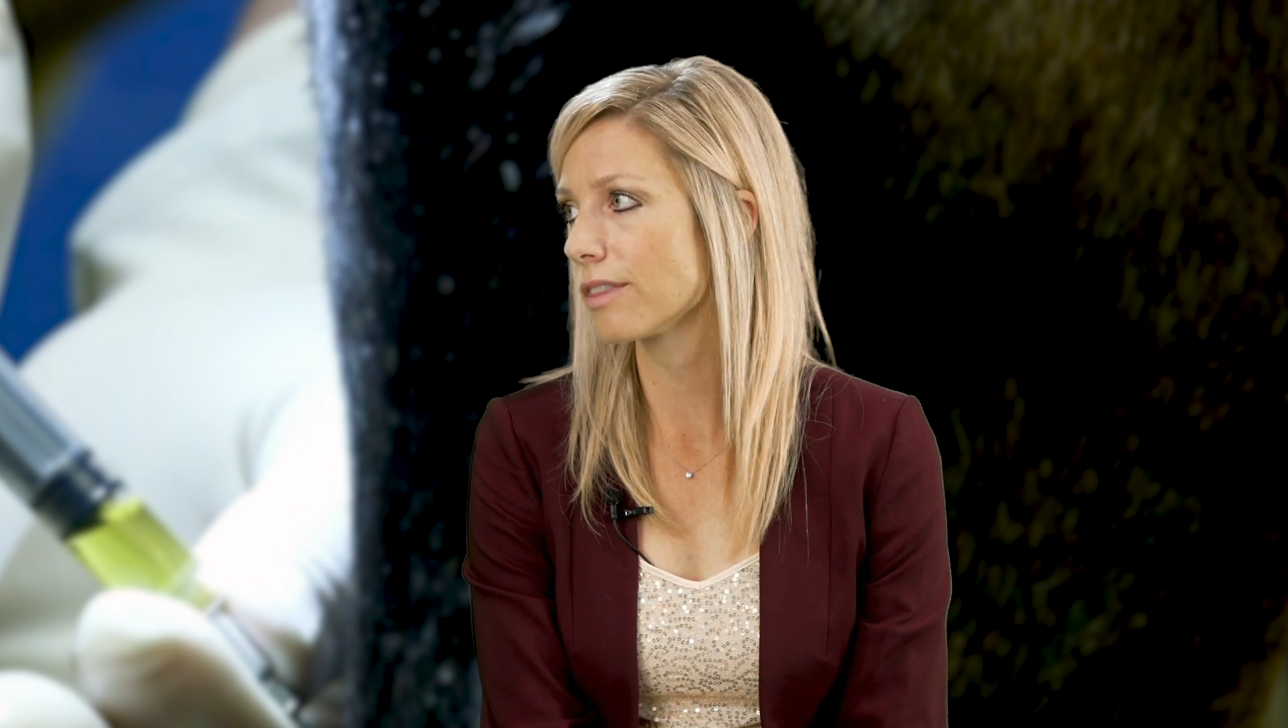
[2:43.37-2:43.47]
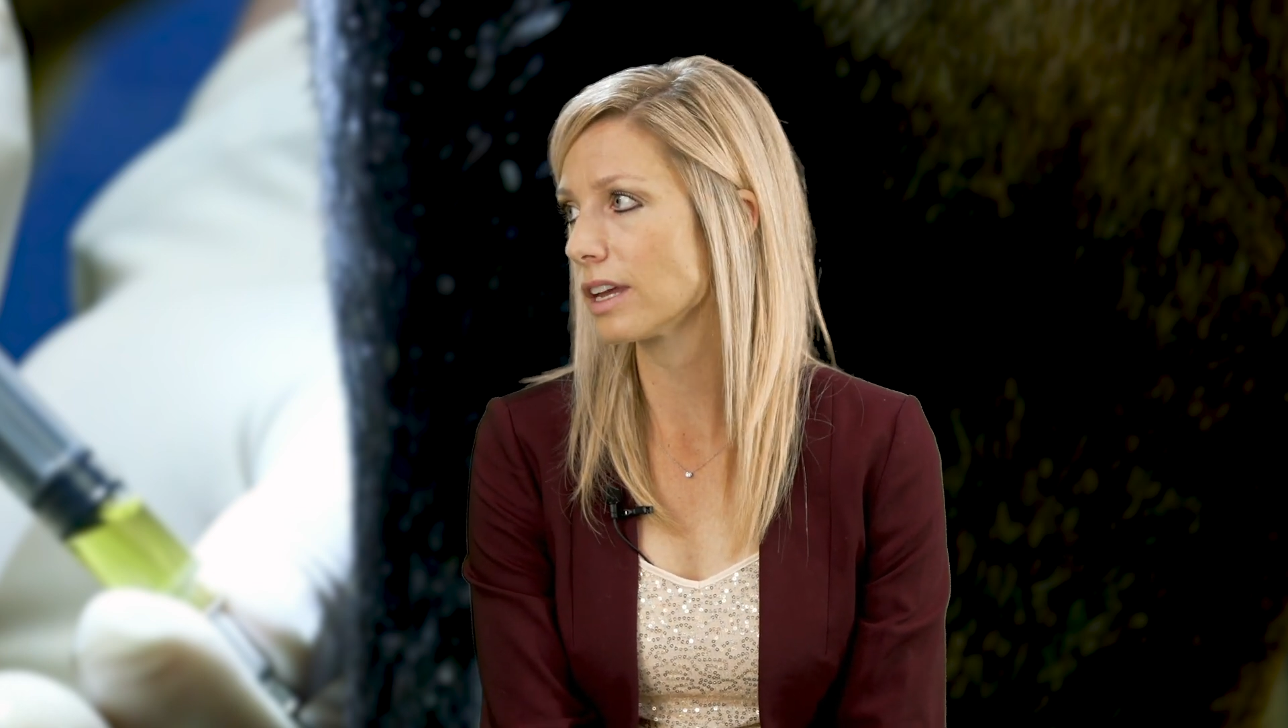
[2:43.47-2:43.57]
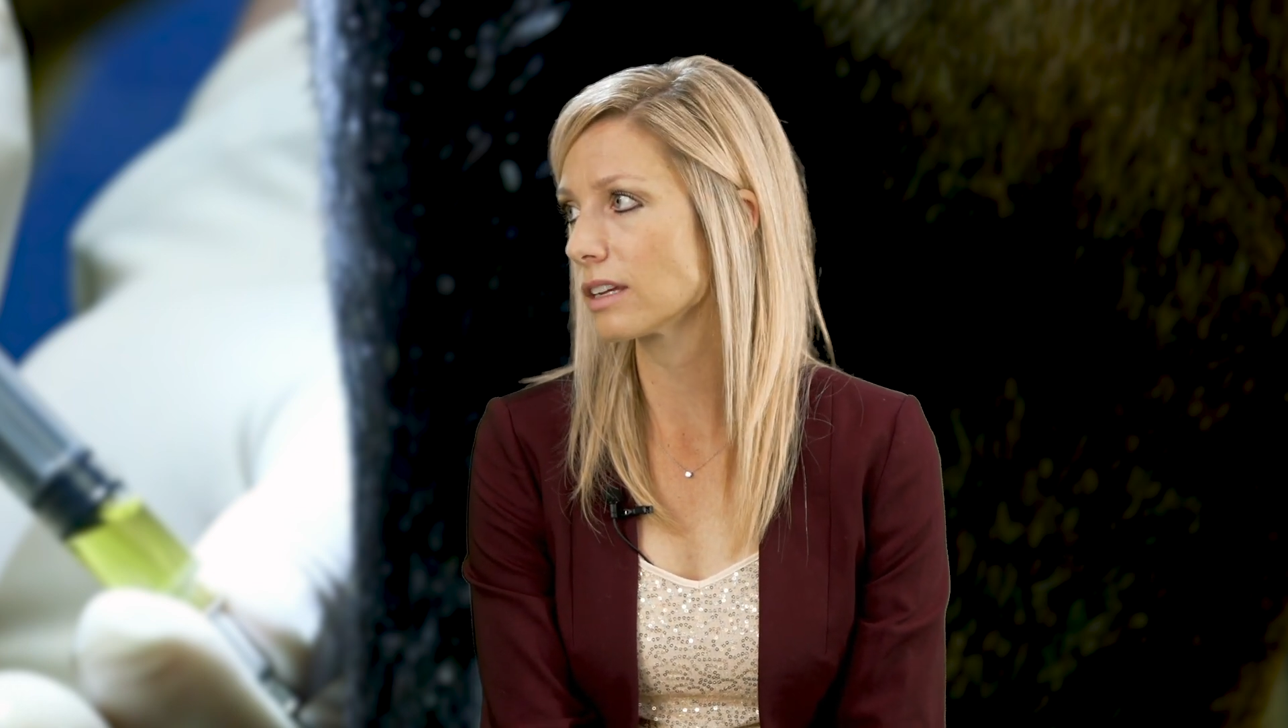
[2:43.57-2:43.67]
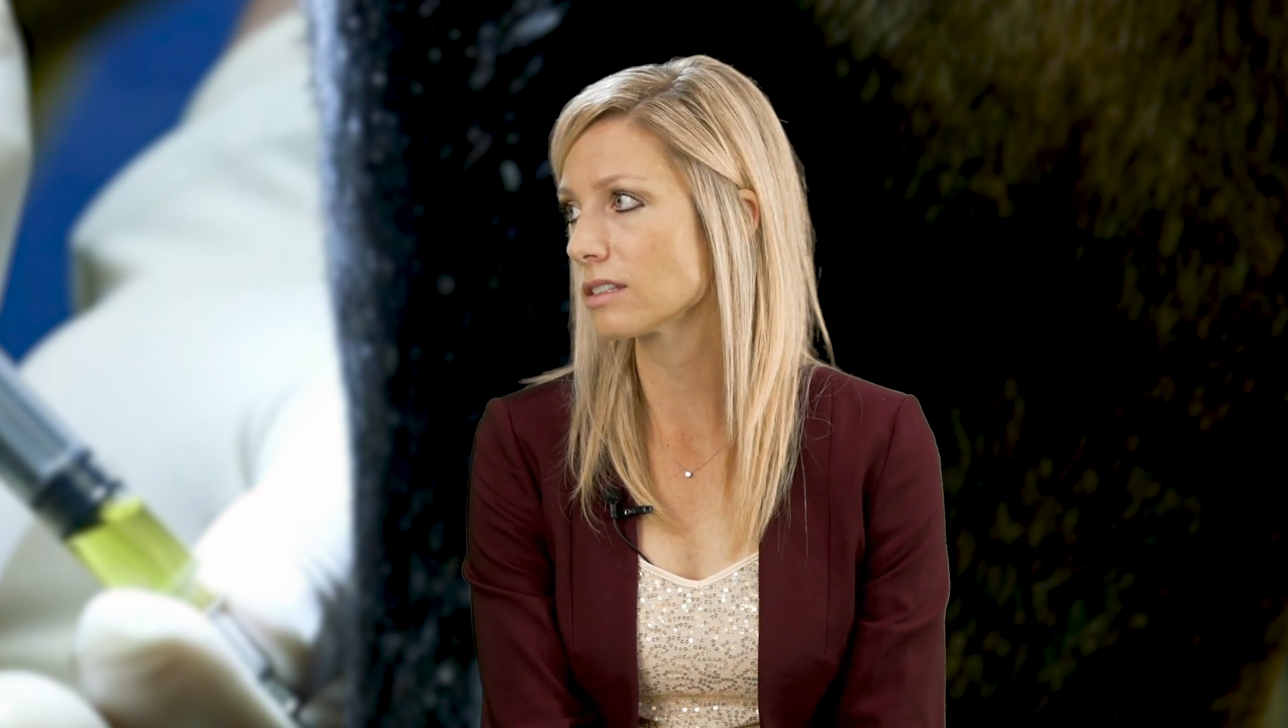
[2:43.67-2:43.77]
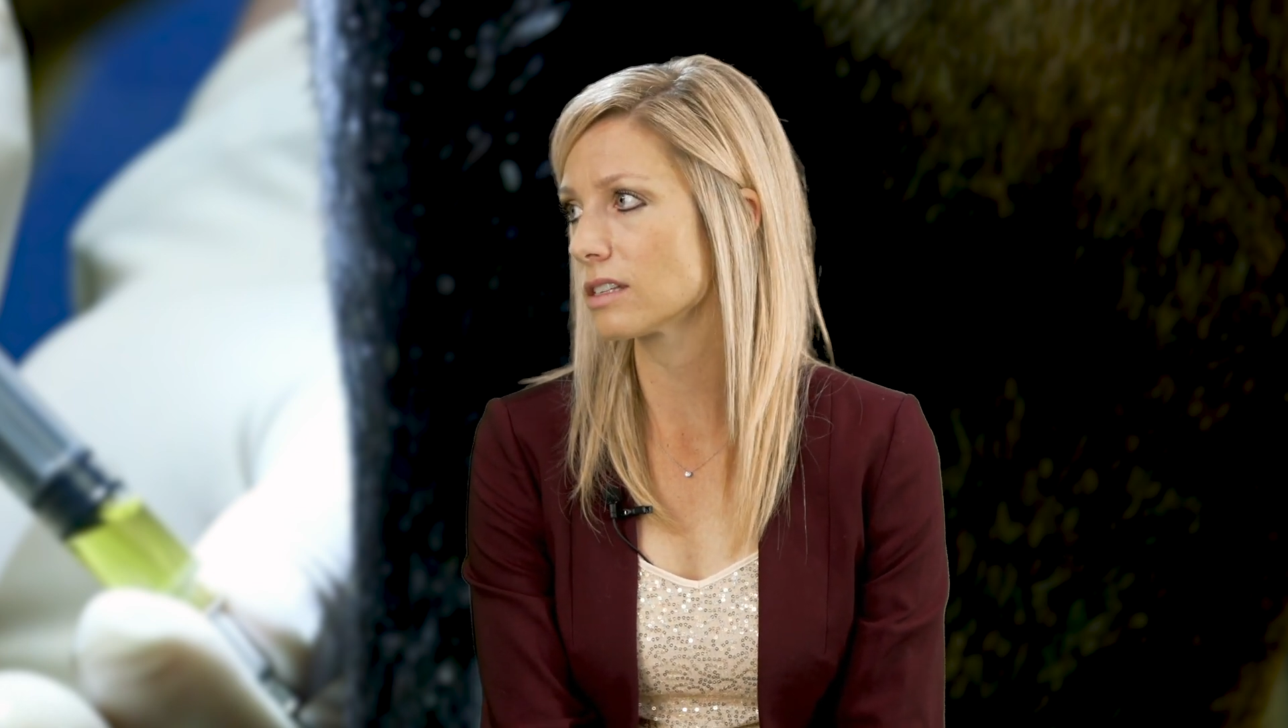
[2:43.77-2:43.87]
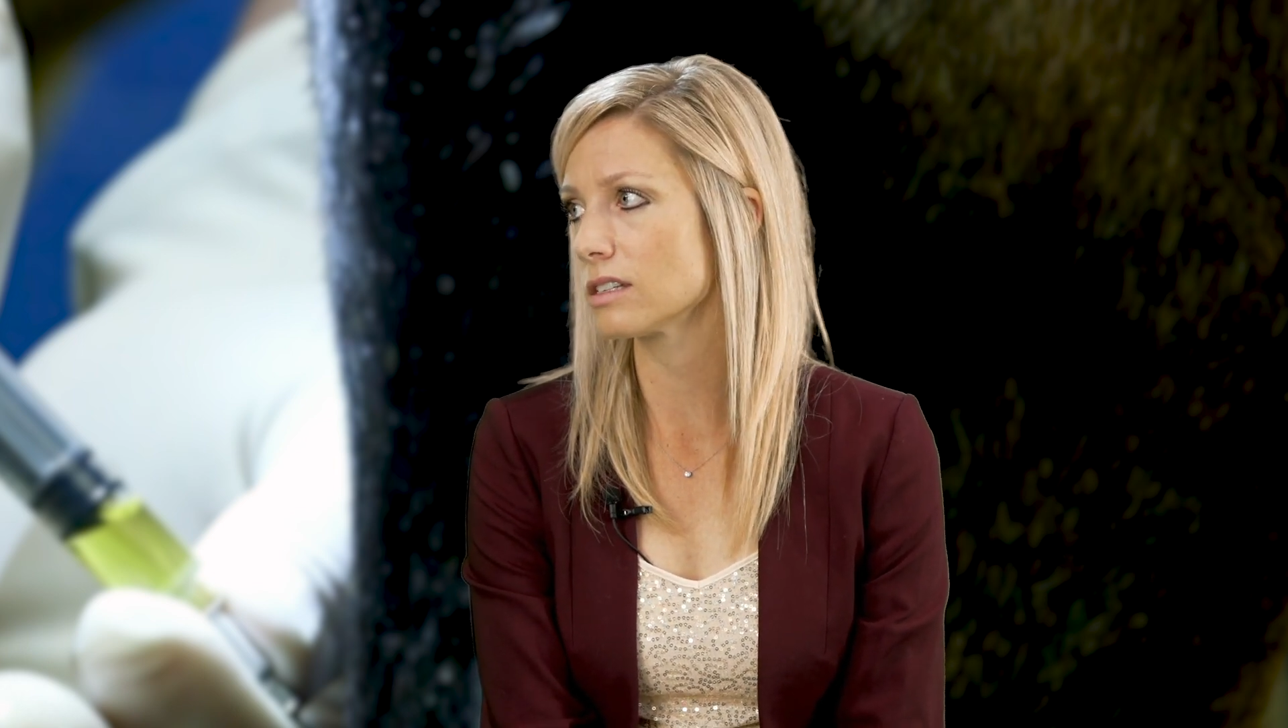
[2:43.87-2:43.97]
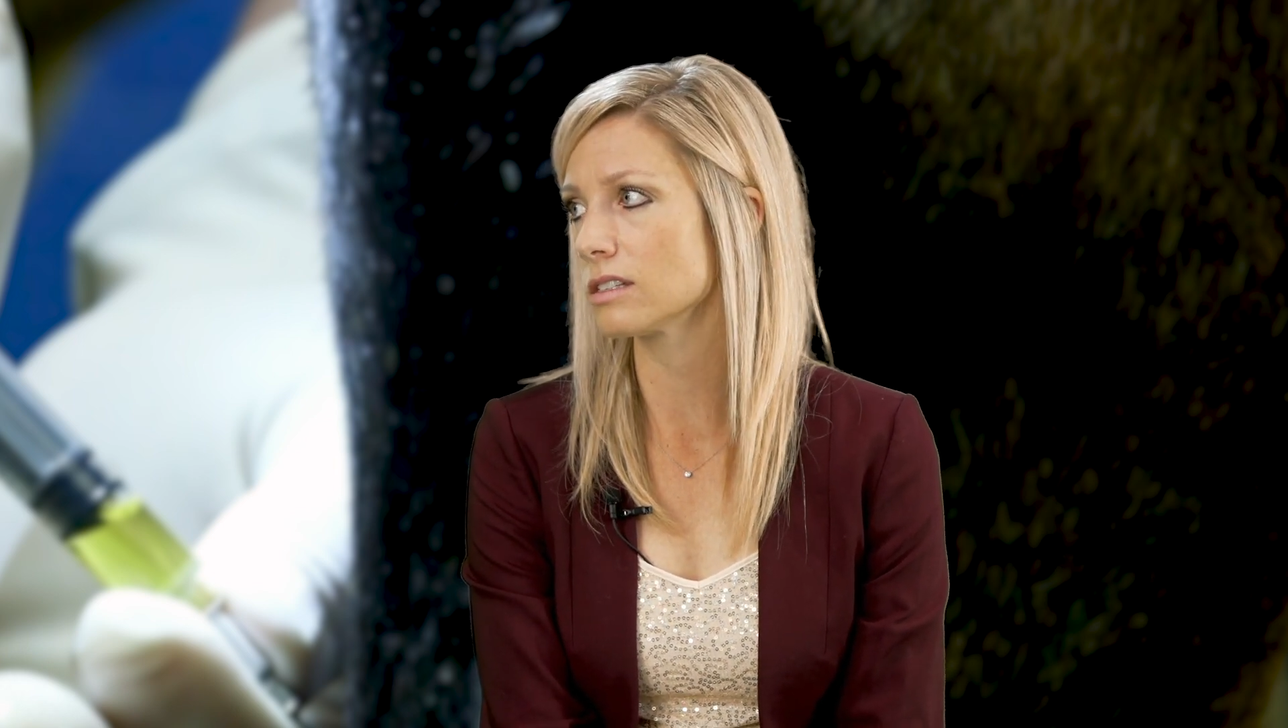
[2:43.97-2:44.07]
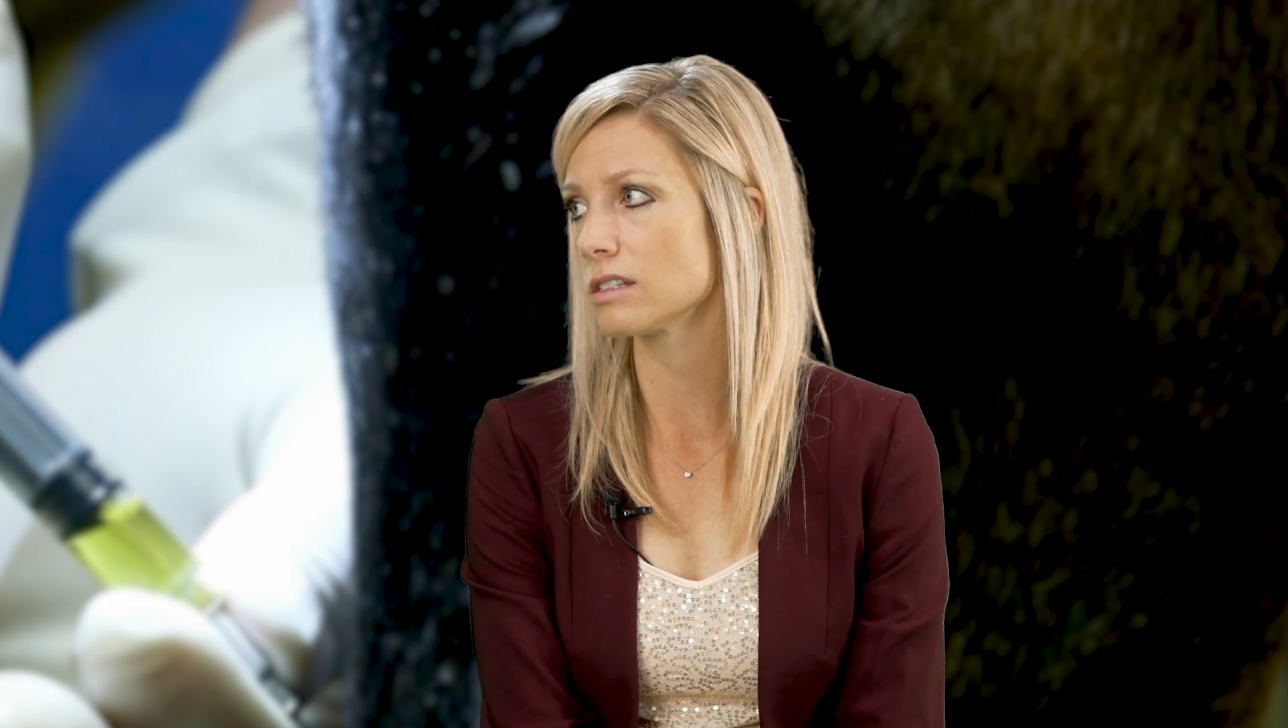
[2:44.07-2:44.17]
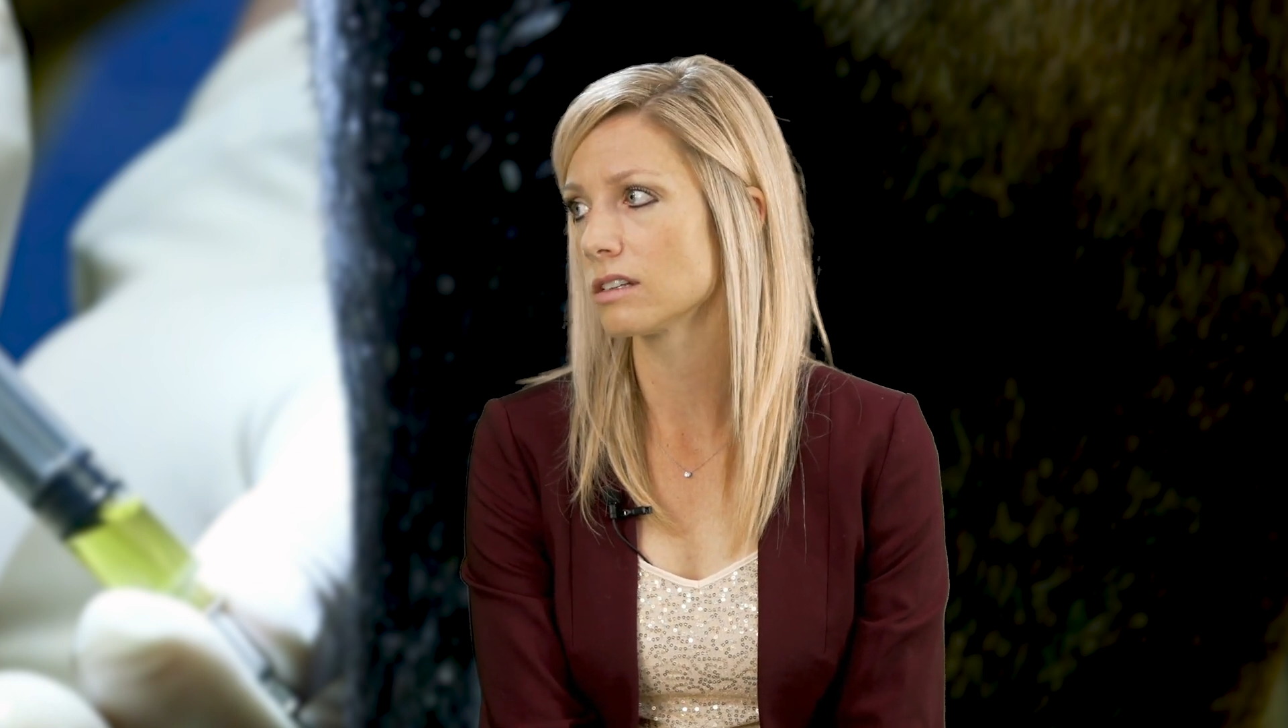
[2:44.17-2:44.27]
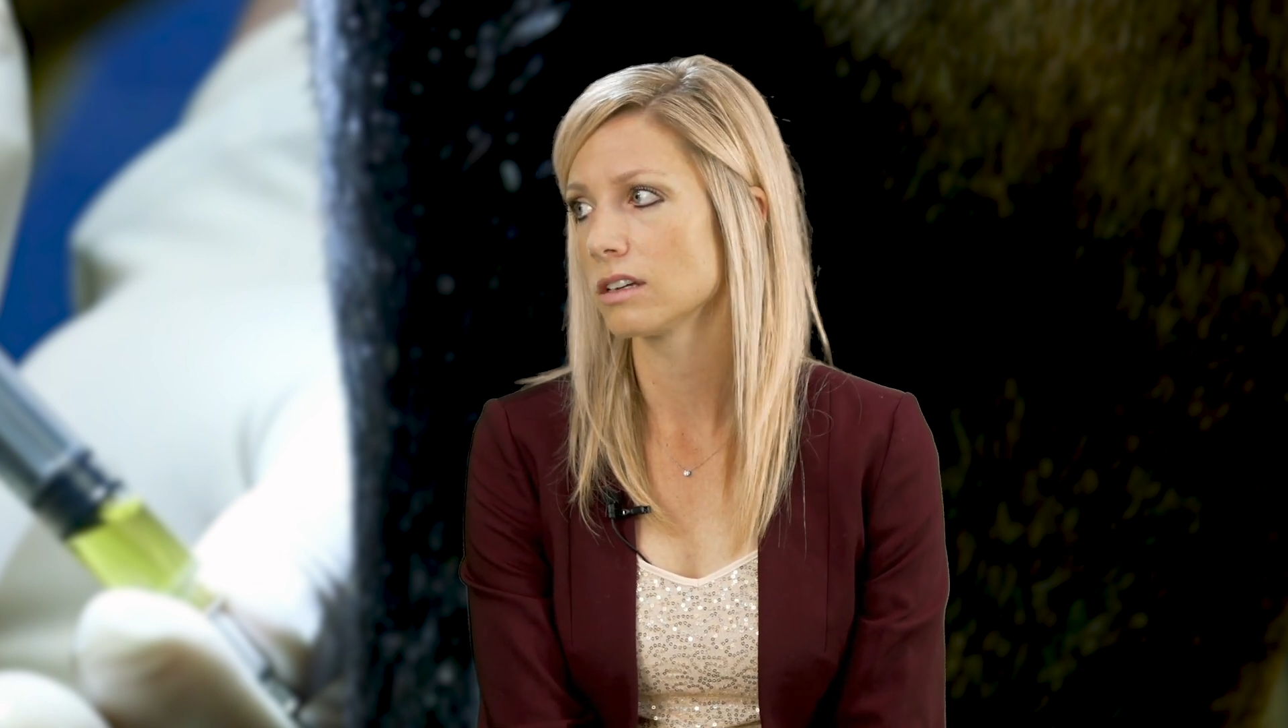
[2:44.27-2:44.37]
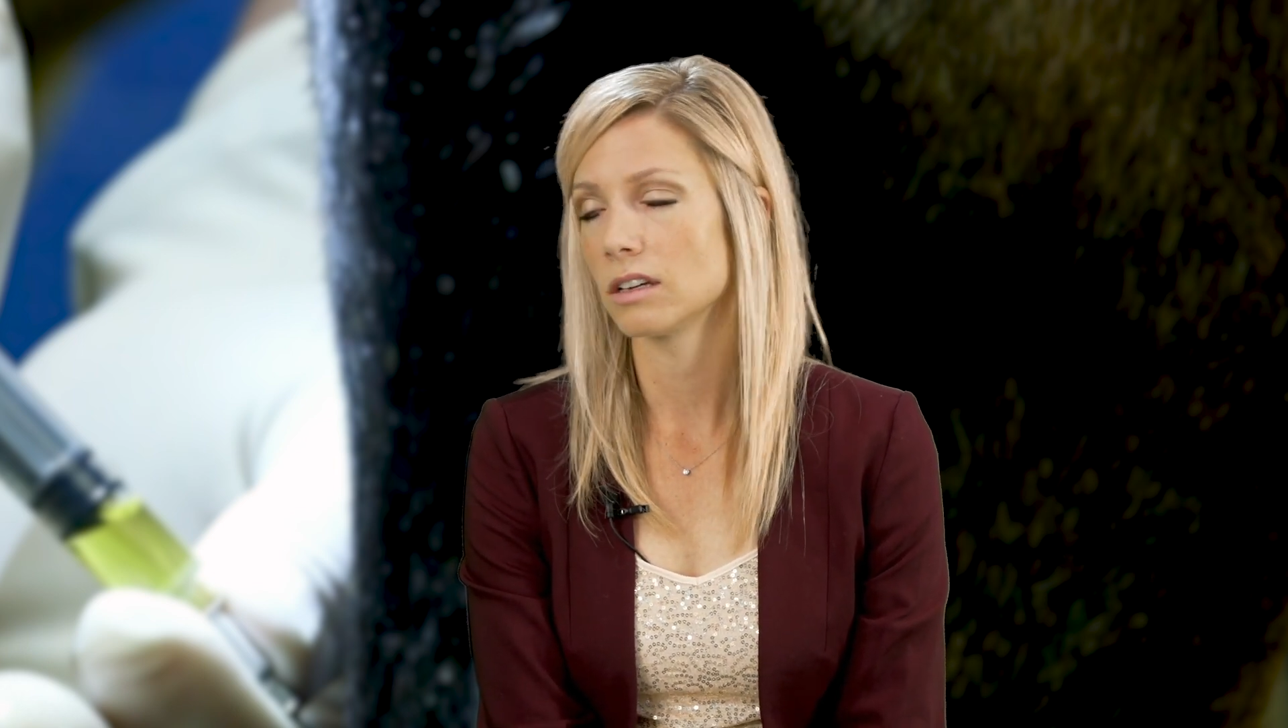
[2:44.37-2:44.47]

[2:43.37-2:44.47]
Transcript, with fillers: things is